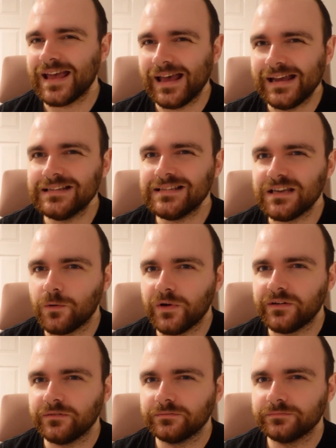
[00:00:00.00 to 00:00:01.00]
80
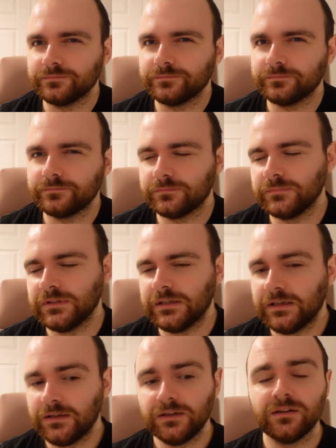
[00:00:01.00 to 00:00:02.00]
quid.
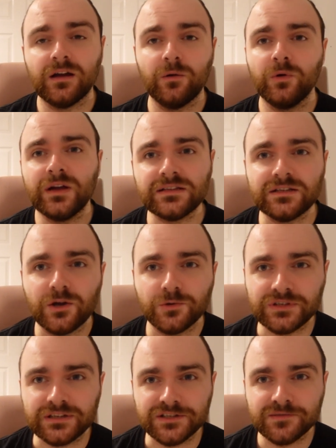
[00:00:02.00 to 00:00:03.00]
I will get to
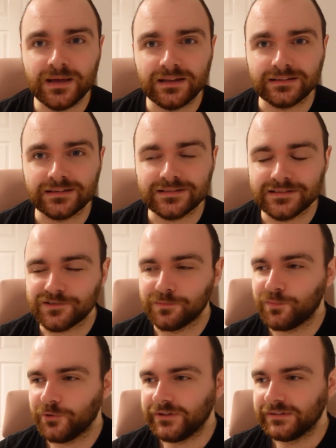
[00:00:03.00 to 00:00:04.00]
nosing and smelling this at some
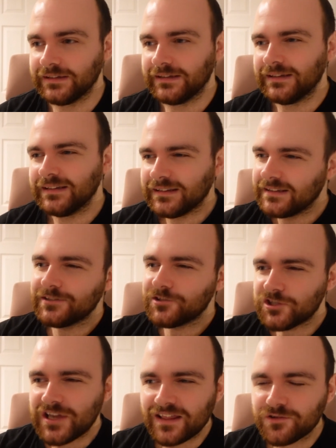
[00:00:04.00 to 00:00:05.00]
point.
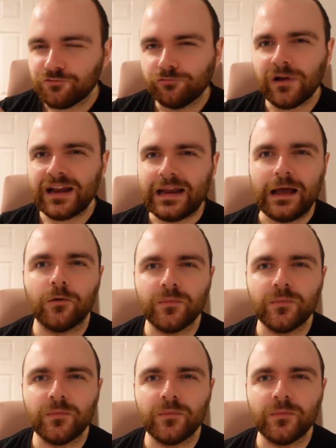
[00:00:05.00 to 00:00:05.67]
Just get this ran out